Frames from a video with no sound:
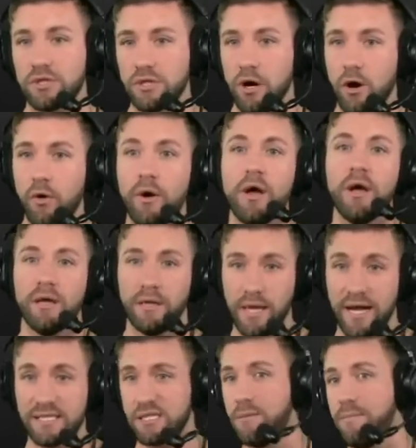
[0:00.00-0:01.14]
So,
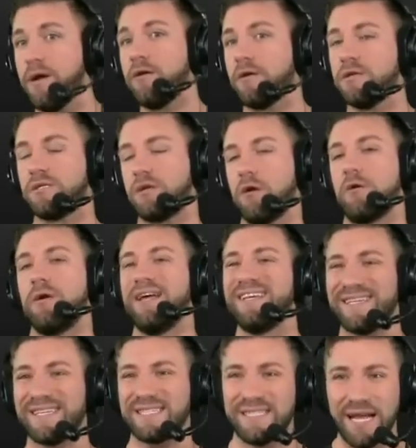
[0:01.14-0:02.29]
yes, the bigger concern is
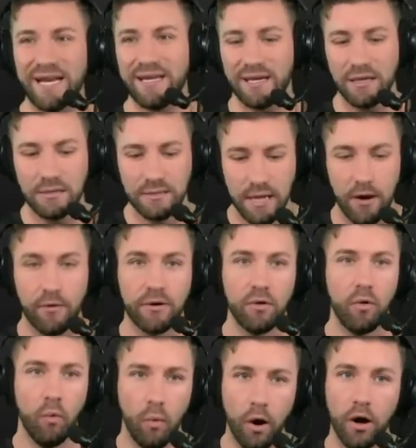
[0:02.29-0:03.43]
extending Darren
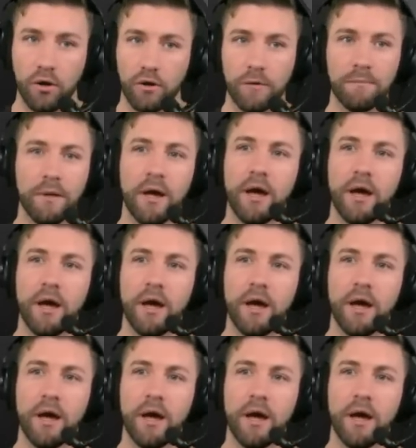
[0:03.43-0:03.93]
Waller.